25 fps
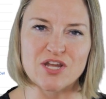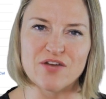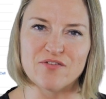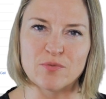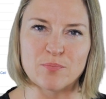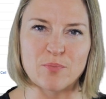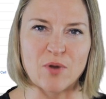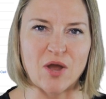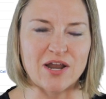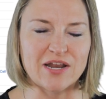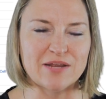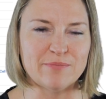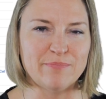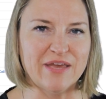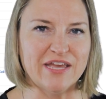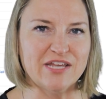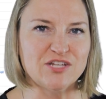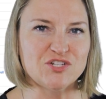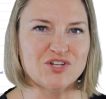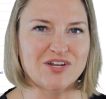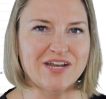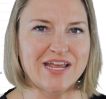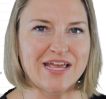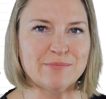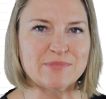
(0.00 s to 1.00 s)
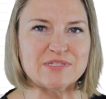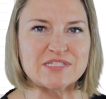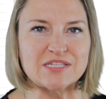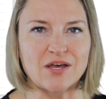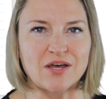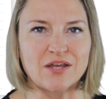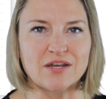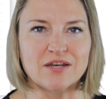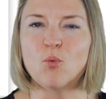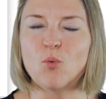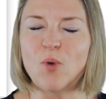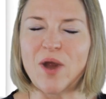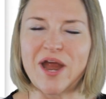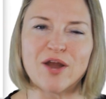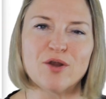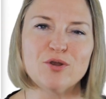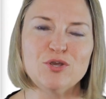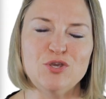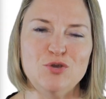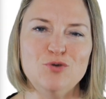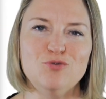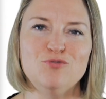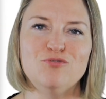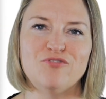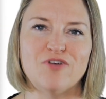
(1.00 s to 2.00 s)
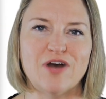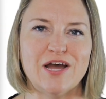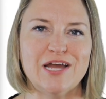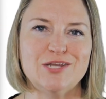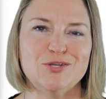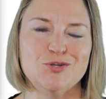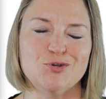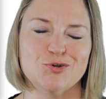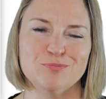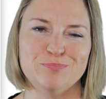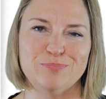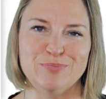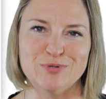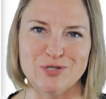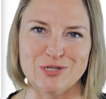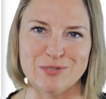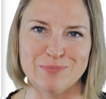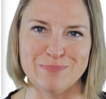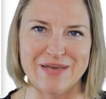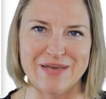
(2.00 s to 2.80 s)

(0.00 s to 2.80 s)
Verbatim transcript: of a product page on Amazon, where you find your book